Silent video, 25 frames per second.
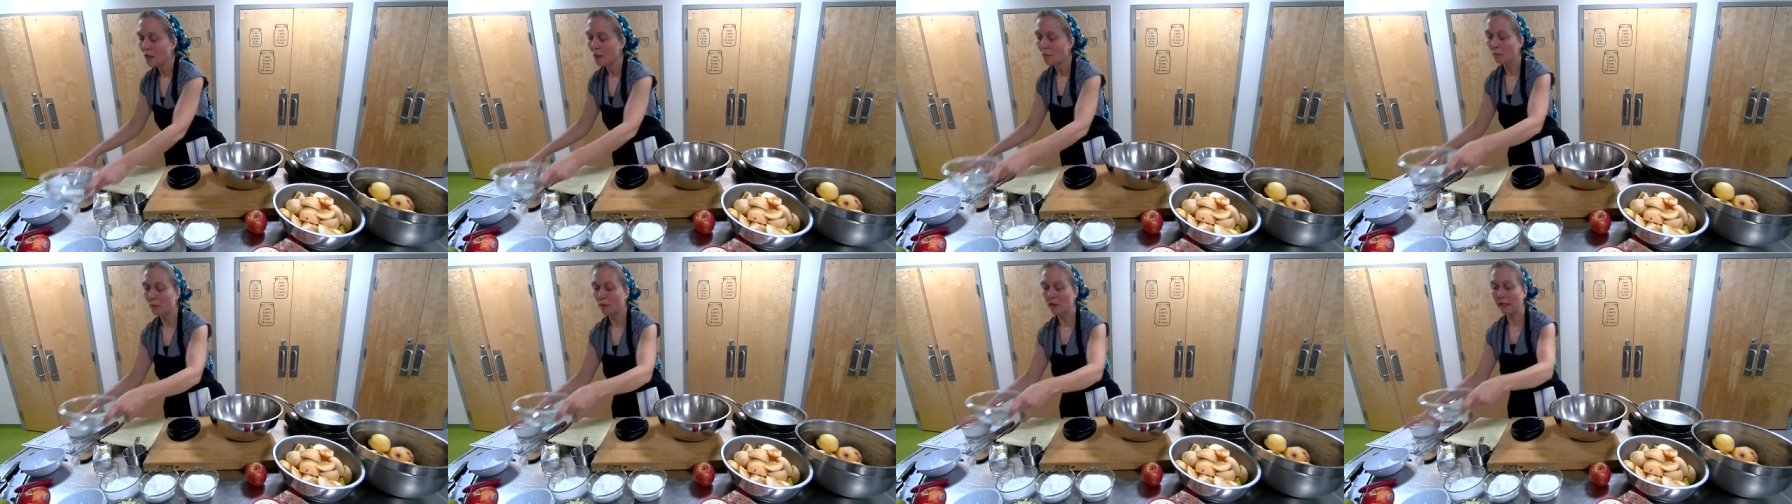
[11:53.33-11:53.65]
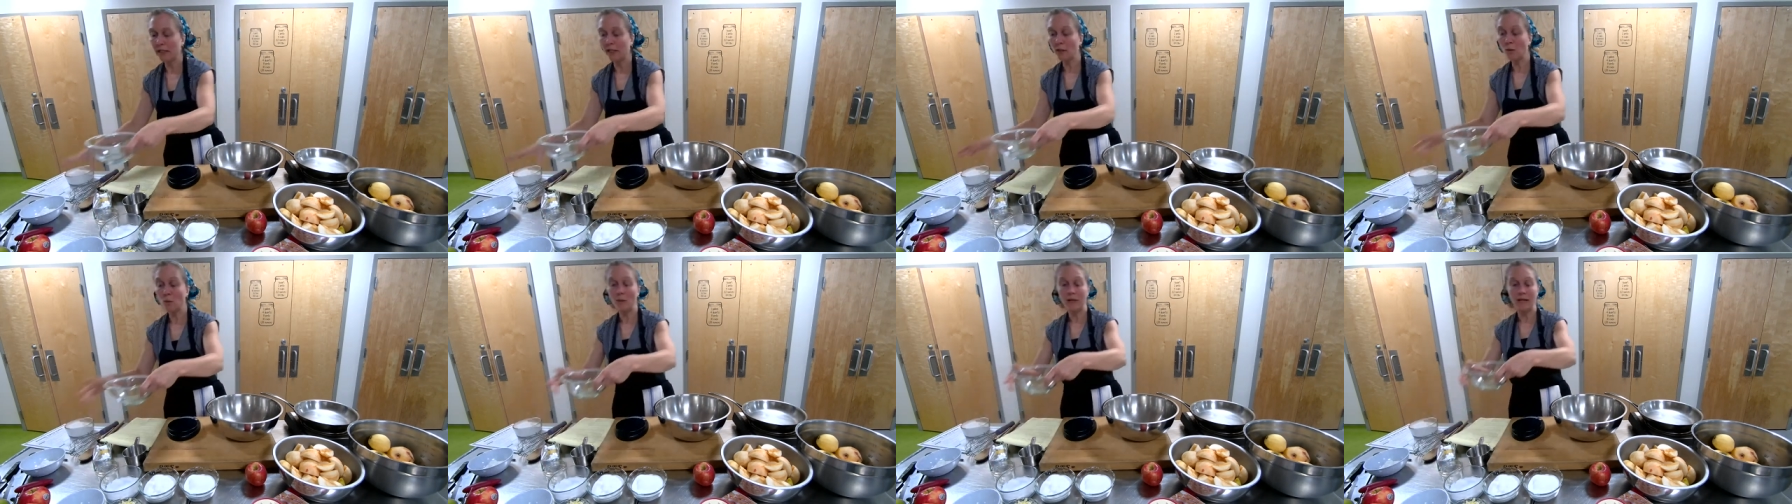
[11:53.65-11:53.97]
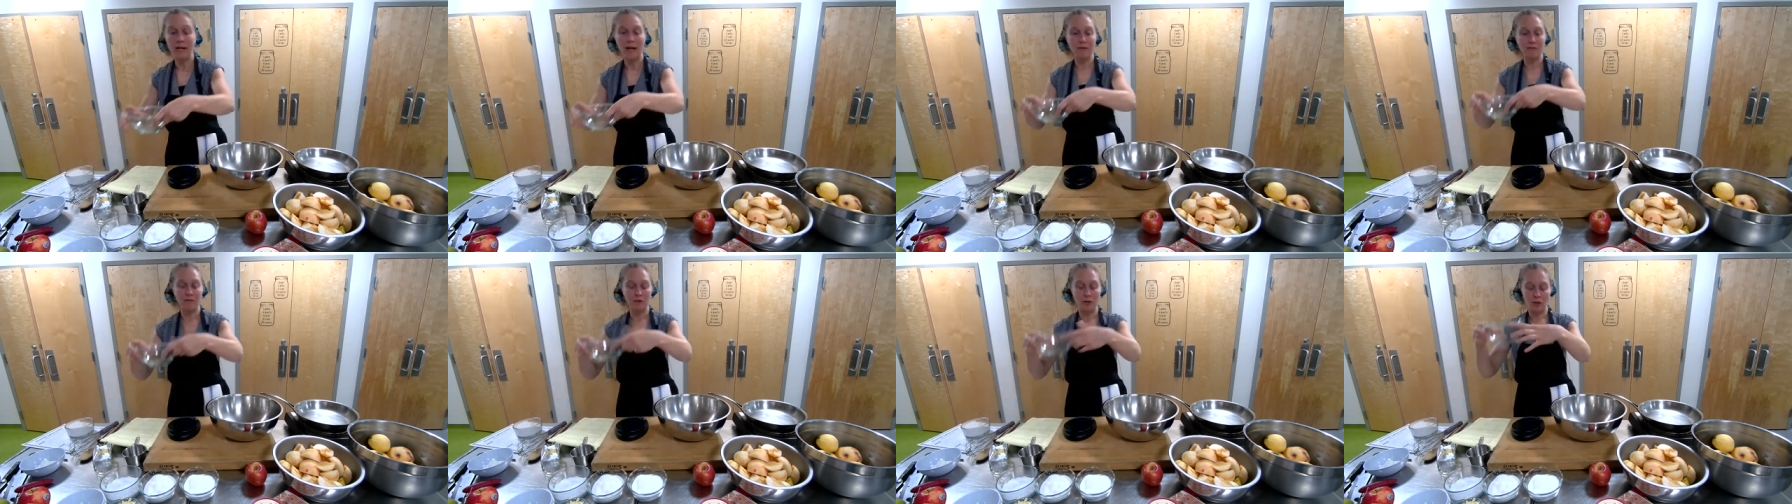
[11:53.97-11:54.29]
putting
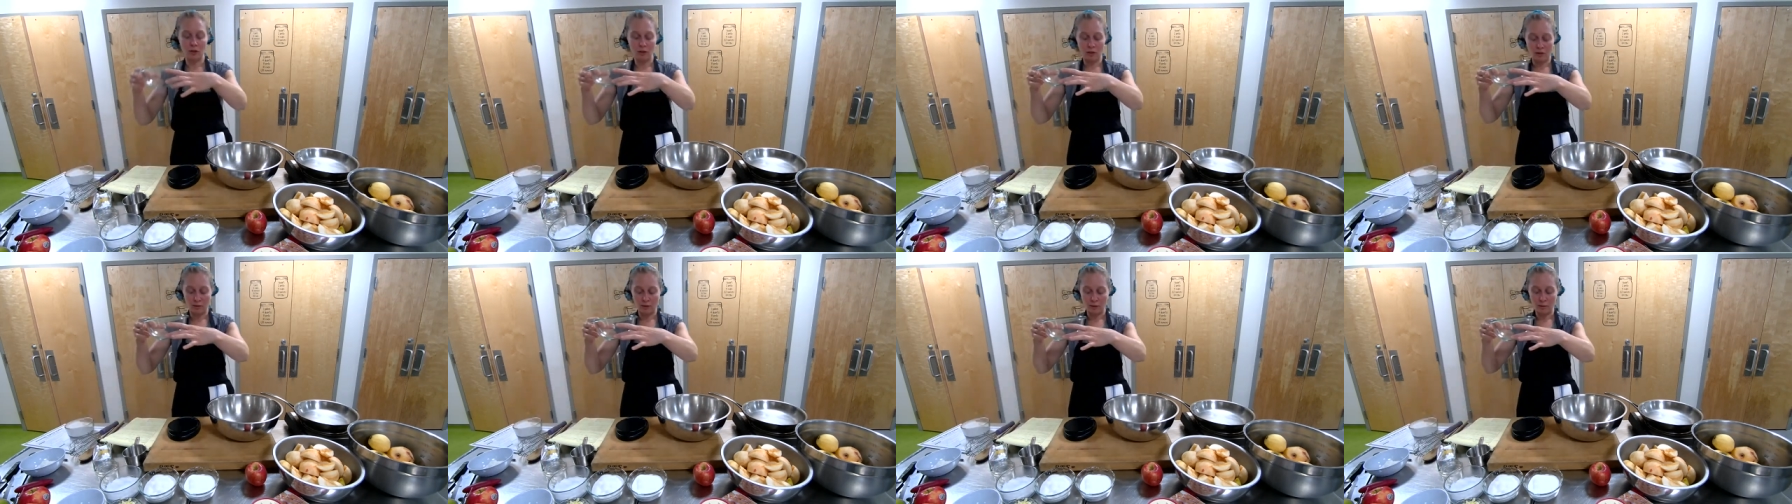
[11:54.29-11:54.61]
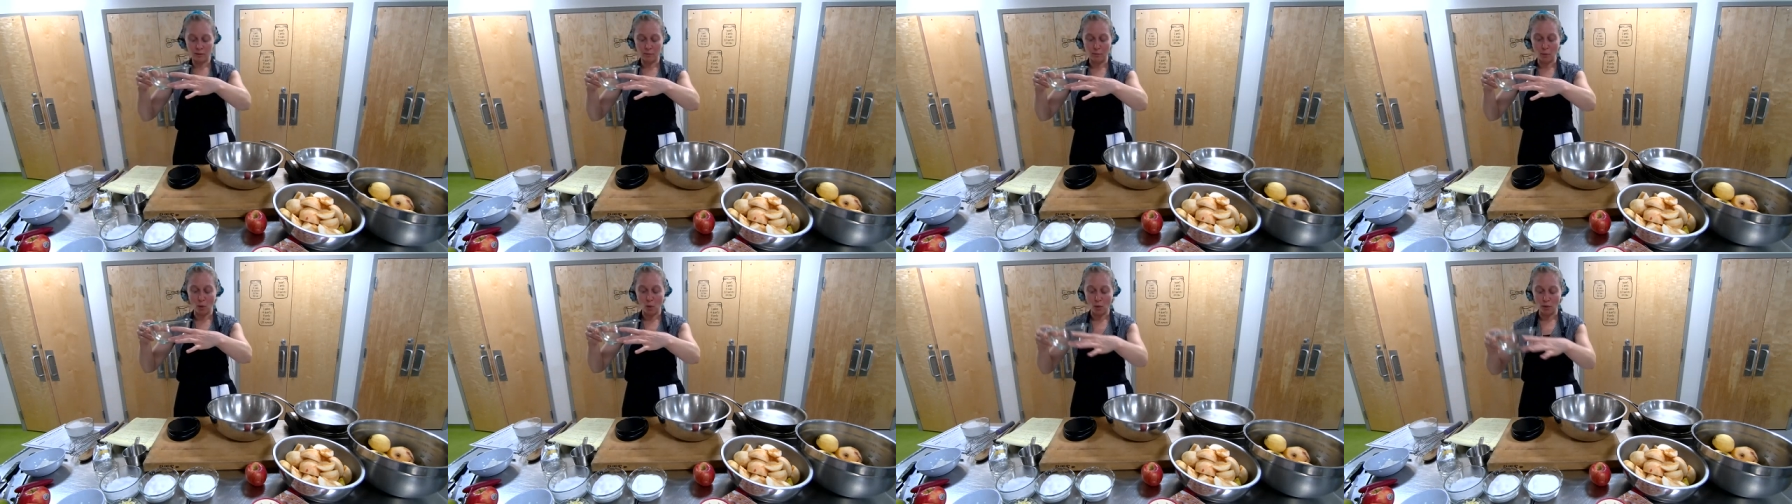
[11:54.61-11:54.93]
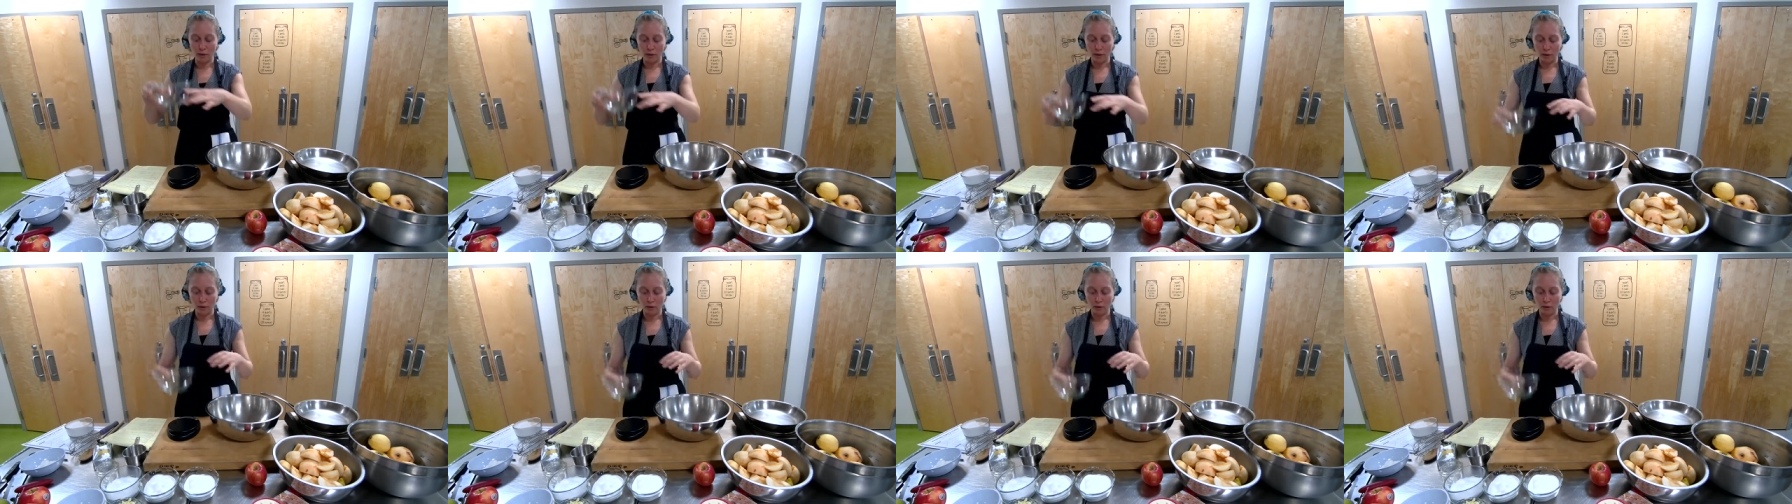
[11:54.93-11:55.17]
whatever bowl you're